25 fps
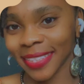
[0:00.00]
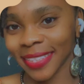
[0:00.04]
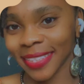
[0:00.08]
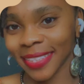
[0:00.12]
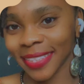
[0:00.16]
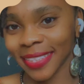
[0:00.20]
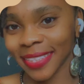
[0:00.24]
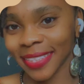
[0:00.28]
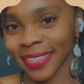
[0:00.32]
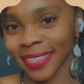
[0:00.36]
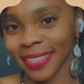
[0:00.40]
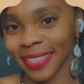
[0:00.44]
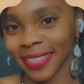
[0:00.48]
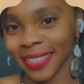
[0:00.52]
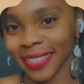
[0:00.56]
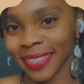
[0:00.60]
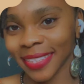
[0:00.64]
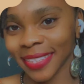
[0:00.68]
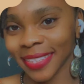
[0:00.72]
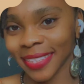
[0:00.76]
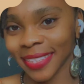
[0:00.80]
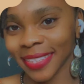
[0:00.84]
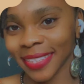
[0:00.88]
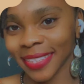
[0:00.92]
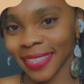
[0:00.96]

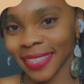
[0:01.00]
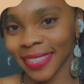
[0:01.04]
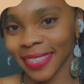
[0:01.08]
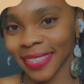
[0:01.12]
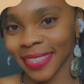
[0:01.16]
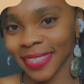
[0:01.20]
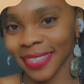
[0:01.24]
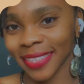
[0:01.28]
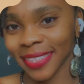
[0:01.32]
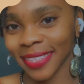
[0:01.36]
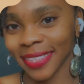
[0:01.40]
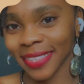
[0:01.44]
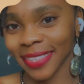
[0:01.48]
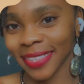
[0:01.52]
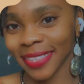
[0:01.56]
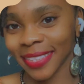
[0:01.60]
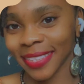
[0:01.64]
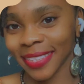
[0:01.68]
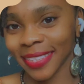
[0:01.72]
(silence)